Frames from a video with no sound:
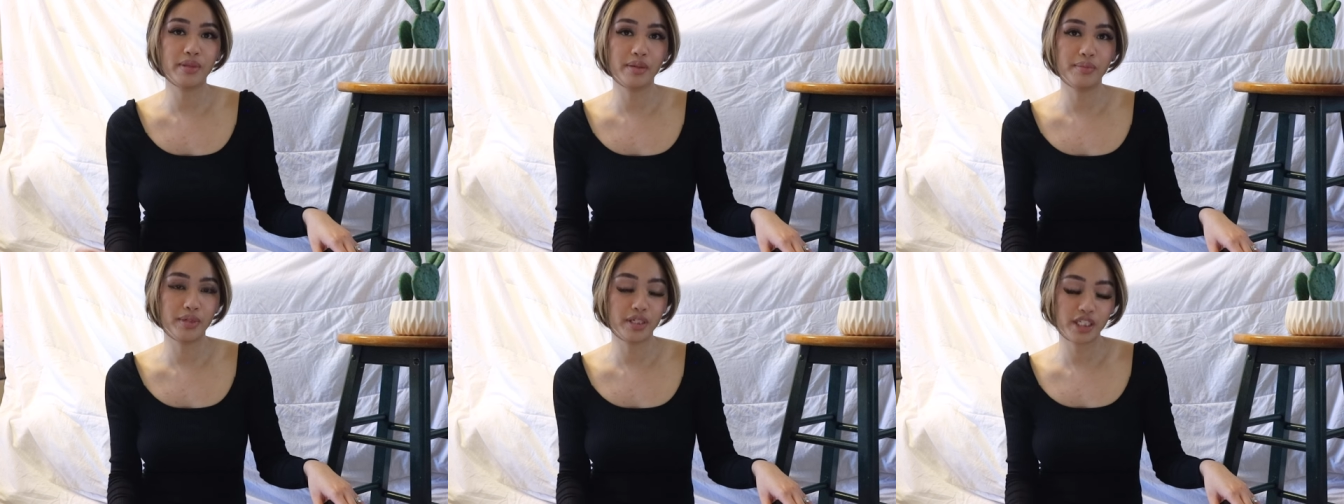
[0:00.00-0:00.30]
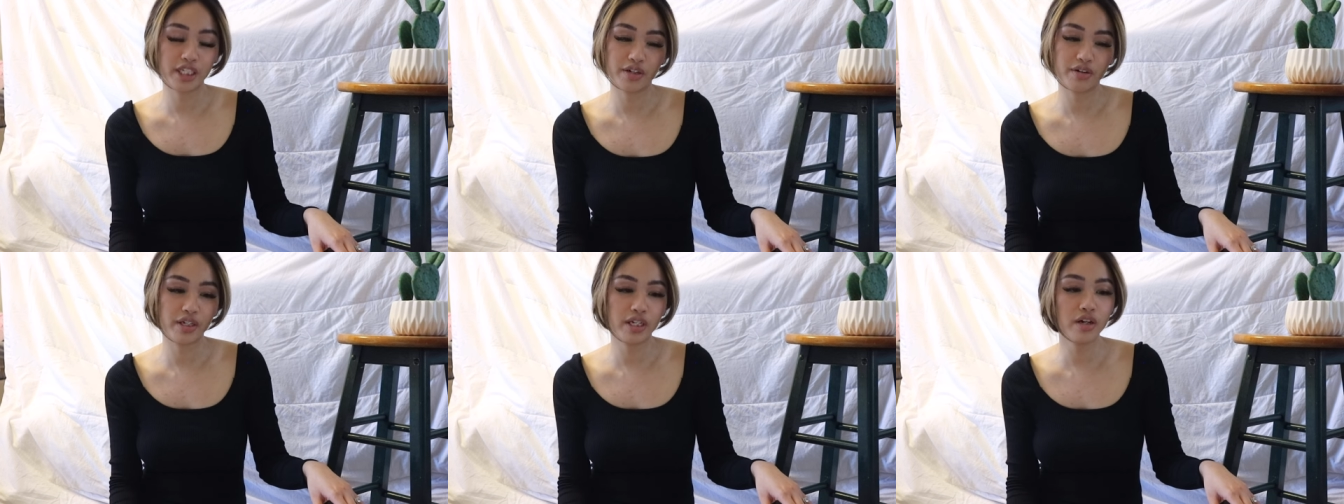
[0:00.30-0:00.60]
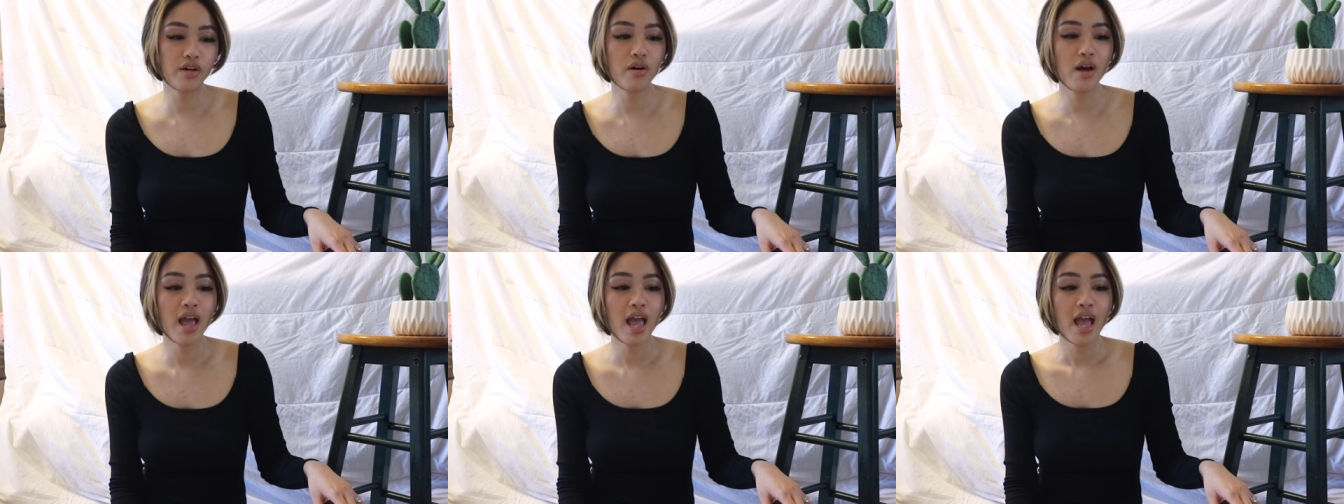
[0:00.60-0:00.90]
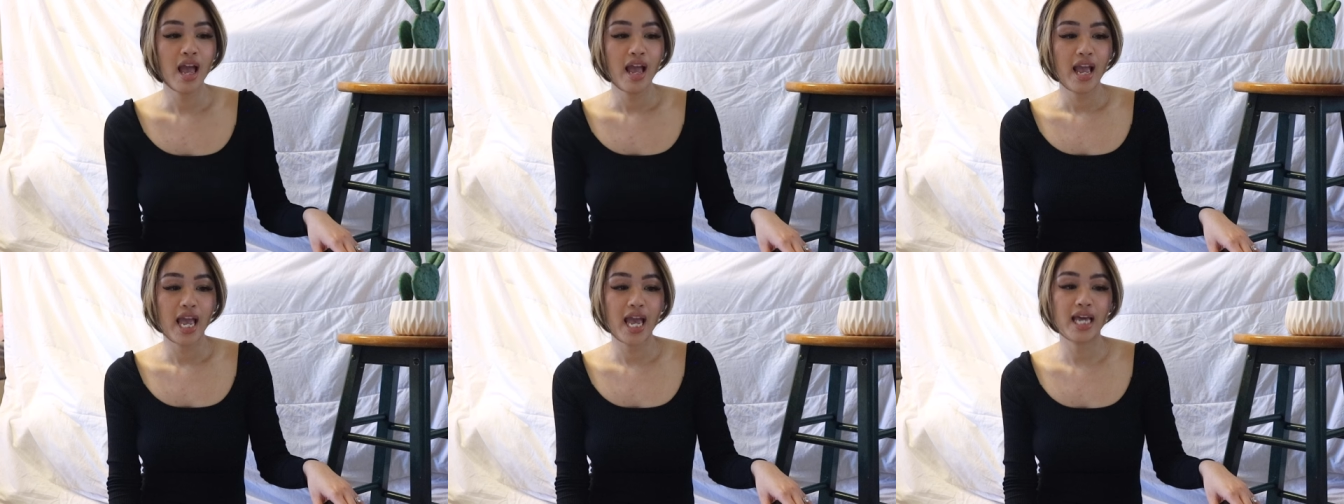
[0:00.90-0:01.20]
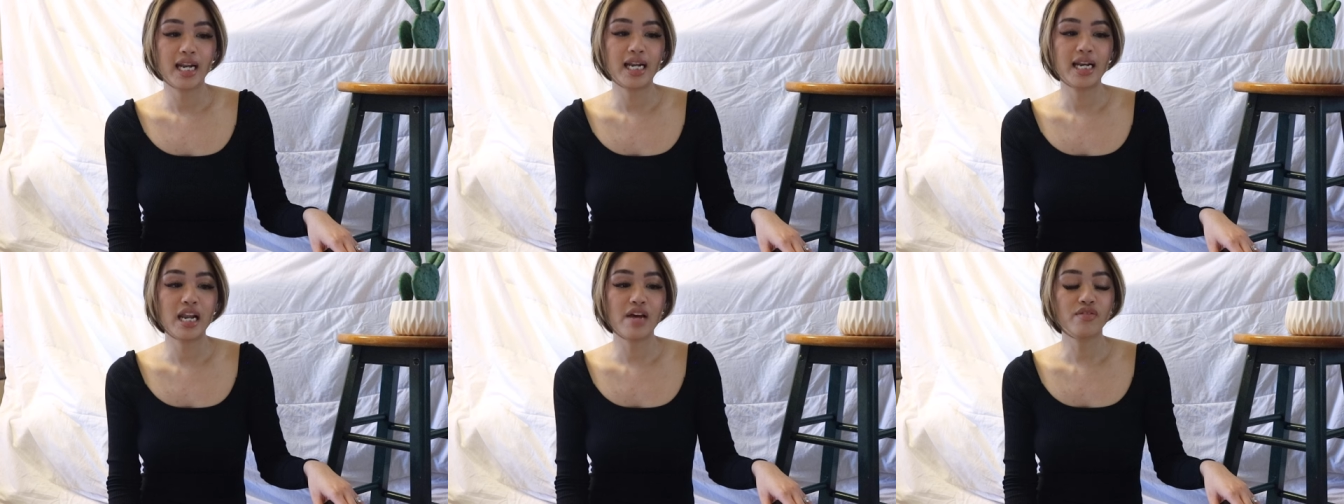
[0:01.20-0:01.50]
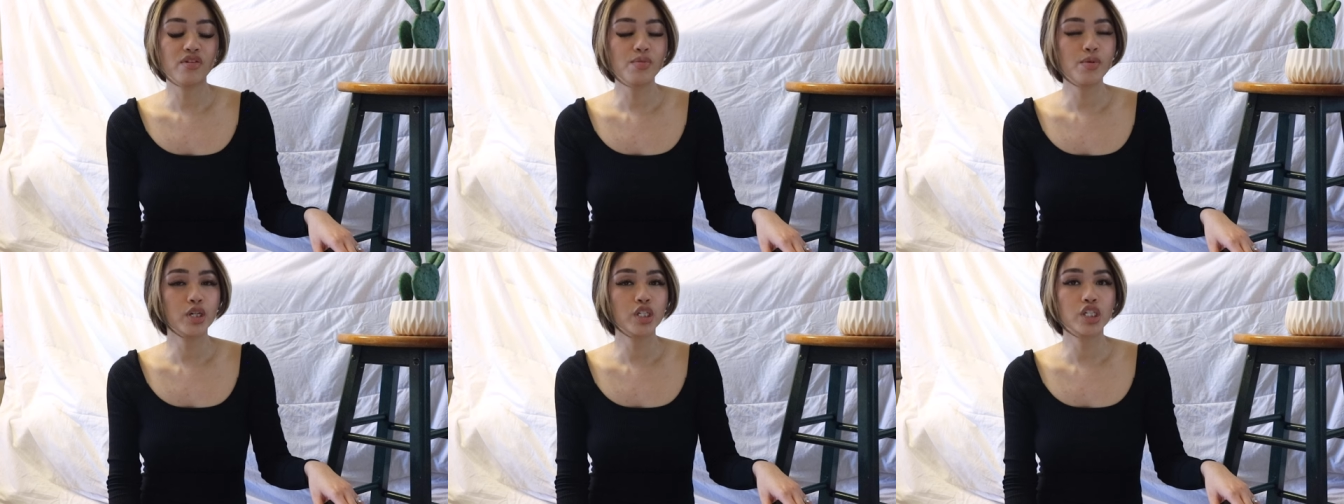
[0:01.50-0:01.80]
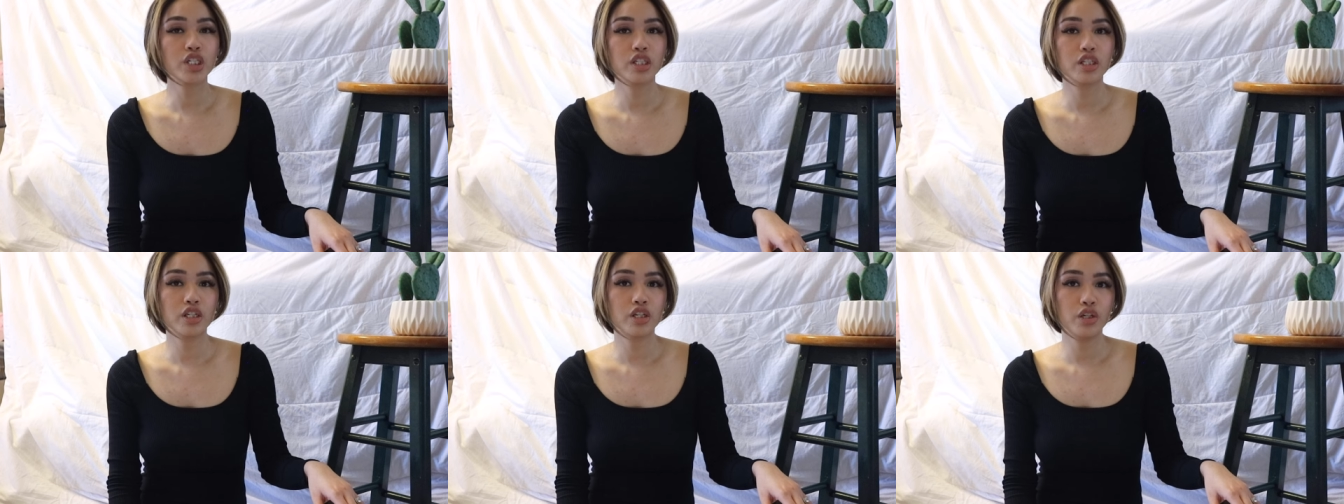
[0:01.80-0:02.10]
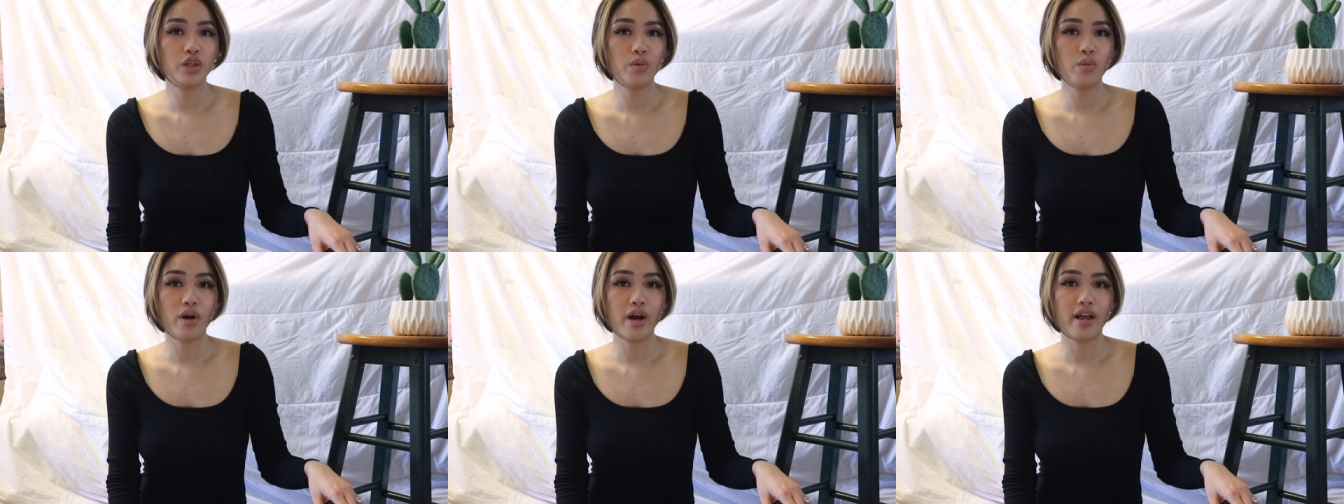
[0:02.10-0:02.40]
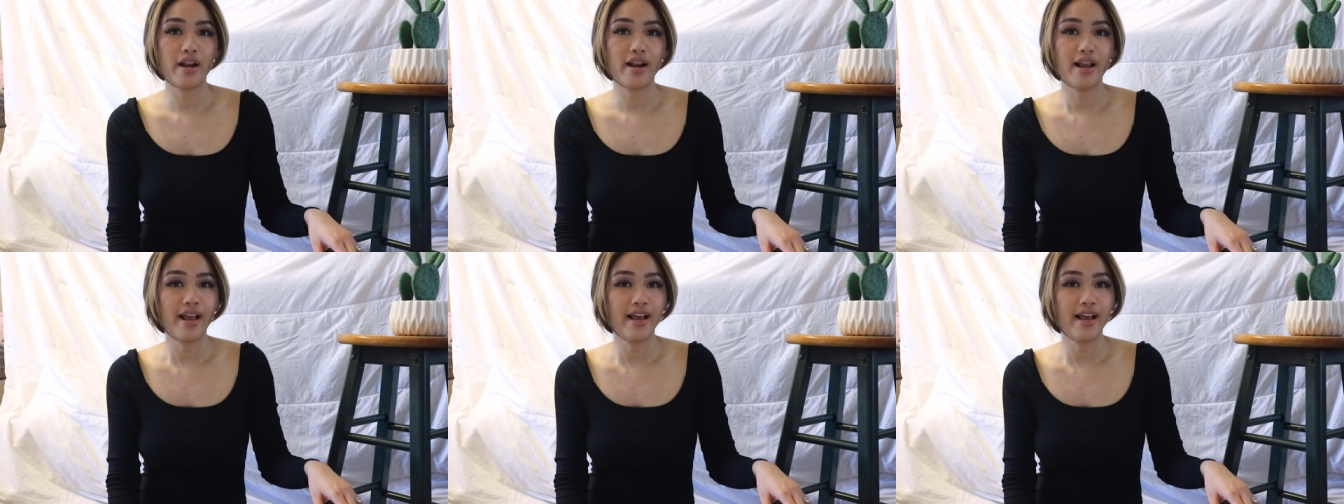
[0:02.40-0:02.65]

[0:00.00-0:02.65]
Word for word: the material. And I never purchased a new one.